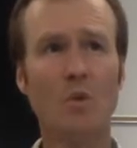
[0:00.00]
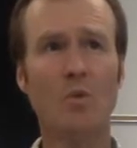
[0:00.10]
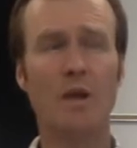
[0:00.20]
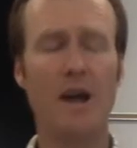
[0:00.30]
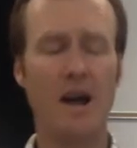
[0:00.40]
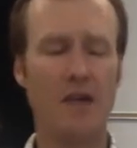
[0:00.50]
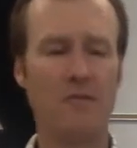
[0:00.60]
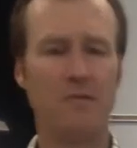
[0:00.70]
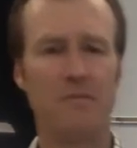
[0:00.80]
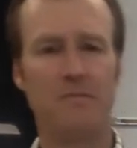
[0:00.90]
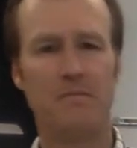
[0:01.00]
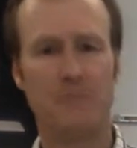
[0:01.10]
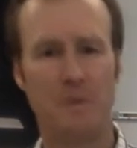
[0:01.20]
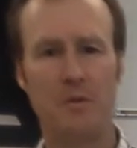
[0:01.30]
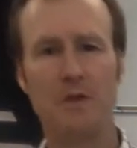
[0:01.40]
we have
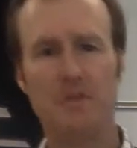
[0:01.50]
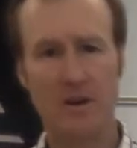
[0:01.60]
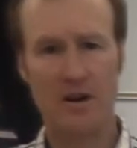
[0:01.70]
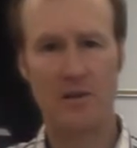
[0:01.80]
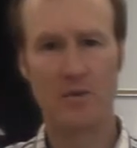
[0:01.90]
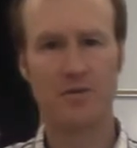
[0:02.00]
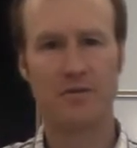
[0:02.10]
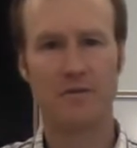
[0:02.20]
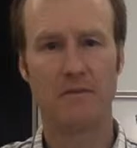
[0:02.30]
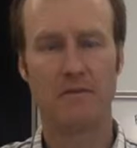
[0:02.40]
3 variables.